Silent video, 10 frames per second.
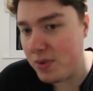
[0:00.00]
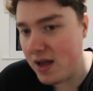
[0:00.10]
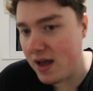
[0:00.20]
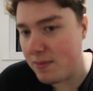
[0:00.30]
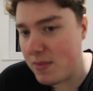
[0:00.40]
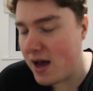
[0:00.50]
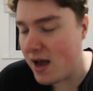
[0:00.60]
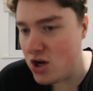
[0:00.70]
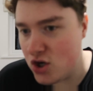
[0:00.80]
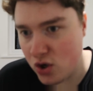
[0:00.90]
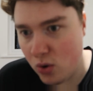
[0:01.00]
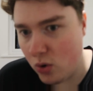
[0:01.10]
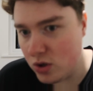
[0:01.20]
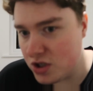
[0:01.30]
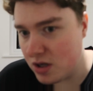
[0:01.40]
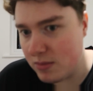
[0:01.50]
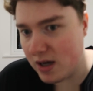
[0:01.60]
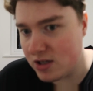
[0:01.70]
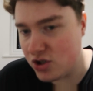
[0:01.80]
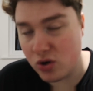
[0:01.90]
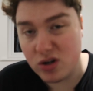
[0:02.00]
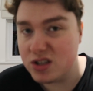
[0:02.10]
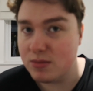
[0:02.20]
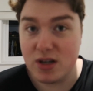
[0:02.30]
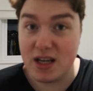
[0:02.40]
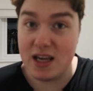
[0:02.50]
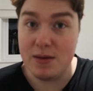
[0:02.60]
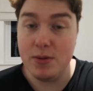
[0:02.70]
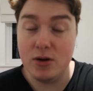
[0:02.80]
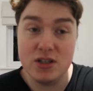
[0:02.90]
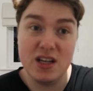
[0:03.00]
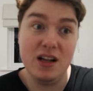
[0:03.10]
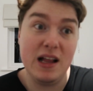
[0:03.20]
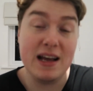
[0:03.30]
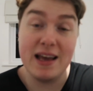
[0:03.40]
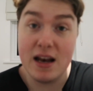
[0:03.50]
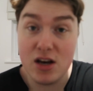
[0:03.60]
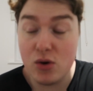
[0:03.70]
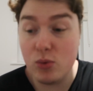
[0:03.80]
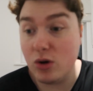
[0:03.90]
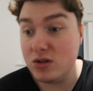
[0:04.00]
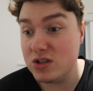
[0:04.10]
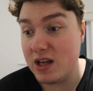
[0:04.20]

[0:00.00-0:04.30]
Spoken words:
yeah, my shorts and my joggers, I'm going to keep until I can get new ones.